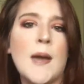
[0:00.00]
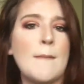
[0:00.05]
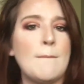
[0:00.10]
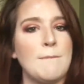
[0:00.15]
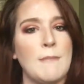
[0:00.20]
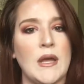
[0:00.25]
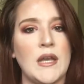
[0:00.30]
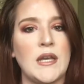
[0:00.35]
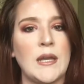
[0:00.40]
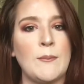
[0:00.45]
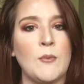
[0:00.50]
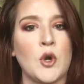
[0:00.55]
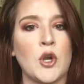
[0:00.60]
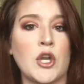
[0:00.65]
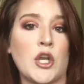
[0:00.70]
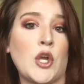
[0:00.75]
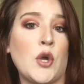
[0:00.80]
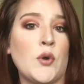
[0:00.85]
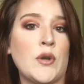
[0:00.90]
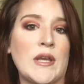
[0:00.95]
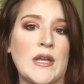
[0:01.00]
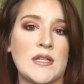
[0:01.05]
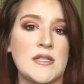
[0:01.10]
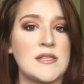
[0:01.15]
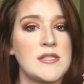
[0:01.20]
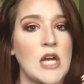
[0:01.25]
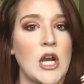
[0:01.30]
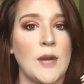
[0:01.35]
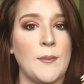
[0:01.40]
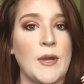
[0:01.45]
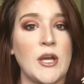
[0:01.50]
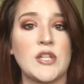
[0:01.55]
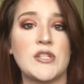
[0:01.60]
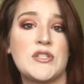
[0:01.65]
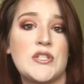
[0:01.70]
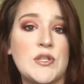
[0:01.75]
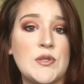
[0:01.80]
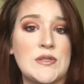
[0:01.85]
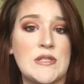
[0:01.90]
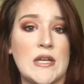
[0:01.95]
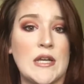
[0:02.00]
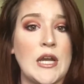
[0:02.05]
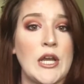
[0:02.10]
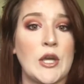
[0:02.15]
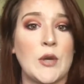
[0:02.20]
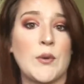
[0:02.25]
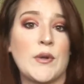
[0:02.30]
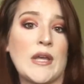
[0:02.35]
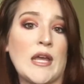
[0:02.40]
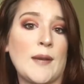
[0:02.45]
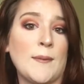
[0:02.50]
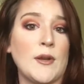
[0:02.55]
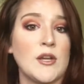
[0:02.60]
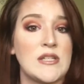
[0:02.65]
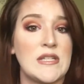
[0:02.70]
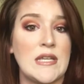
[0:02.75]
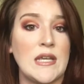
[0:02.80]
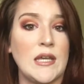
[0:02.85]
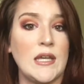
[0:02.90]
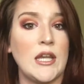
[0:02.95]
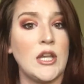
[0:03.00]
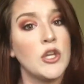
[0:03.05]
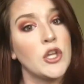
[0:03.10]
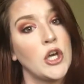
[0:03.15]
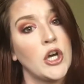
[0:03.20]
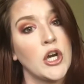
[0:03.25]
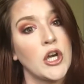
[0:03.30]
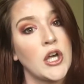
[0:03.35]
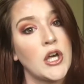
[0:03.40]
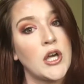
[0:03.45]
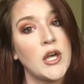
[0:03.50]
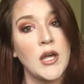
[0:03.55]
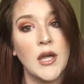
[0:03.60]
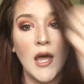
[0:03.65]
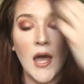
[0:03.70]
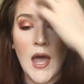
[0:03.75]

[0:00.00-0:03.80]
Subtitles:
Monday morning going to get a Starbucks, Tuesday night going to get a martini look.